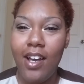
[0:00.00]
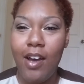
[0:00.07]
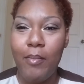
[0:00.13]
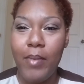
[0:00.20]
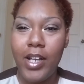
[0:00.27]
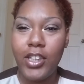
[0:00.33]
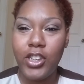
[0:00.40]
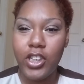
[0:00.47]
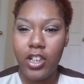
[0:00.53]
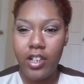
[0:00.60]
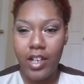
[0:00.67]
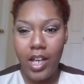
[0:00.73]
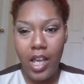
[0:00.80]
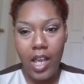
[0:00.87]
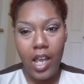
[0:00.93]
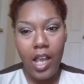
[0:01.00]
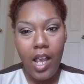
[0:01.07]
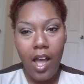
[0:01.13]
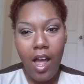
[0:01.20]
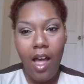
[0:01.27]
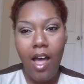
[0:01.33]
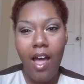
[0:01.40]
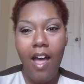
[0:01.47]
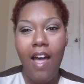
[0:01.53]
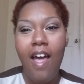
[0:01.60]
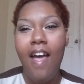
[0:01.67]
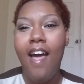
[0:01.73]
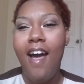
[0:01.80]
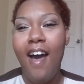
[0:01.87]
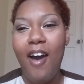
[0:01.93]
on my journey,
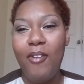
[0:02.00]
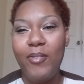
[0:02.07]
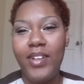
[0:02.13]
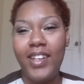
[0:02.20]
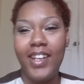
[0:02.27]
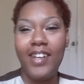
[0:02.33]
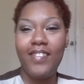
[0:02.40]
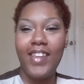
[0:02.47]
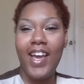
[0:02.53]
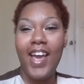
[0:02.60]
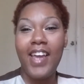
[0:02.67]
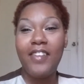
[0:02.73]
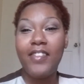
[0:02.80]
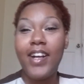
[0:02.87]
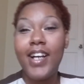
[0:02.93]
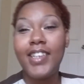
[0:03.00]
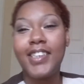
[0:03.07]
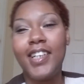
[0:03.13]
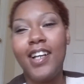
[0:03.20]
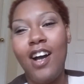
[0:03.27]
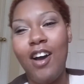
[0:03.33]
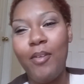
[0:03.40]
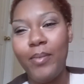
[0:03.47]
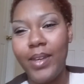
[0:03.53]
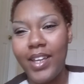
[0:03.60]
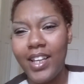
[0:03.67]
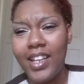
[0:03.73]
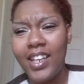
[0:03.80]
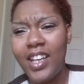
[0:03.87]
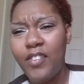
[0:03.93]
I would love that. And you guys
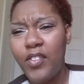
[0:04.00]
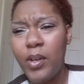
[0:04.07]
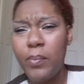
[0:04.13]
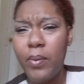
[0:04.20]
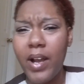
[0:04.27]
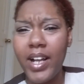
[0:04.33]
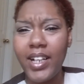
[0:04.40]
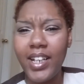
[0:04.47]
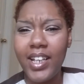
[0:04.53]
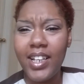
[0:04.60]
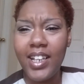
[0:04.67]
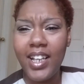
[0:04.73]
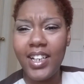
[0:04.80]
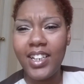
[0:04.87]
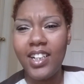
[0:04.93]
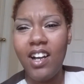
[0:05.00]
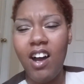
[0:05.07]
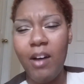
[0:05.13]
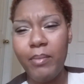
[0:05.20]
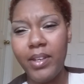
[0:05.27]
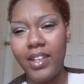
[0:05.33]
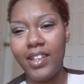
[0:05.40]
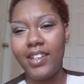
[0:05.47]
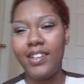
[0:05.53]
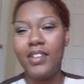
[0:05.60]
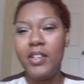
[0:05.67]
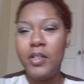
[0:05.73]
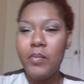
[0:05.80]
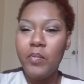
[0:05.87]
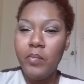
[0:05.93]
comment, and if you're pregnant, like comment,
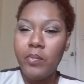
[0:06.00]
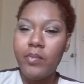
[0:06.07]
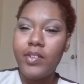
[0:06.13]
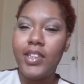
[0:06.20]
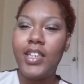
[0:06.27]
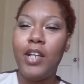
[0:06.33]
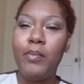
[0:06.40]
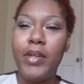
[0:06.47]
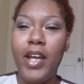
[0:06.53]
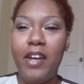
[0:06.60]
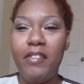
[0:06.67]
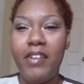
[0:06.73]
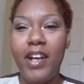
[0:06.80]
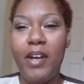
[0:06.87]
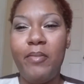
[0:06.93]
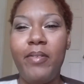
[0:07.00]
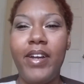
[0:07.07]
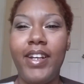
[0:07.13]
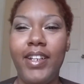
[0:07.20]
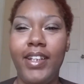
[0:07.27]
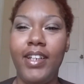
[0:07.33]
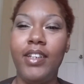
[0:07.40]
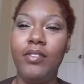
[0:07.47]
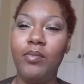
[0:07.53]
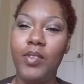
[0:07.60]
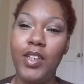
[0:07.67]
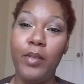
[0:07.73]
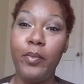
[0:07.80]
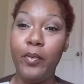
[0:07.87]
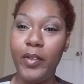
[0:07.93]
tell me how you got pregnant,
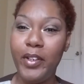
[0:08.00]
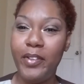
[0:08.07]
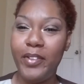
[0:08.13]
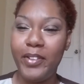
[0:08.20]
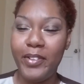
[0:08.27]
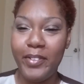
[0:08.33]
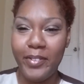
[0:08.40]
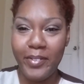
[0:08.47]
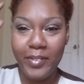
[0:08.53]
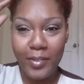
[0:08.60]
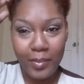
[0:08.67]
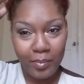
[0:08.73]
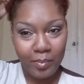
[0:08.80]
tell me when you do.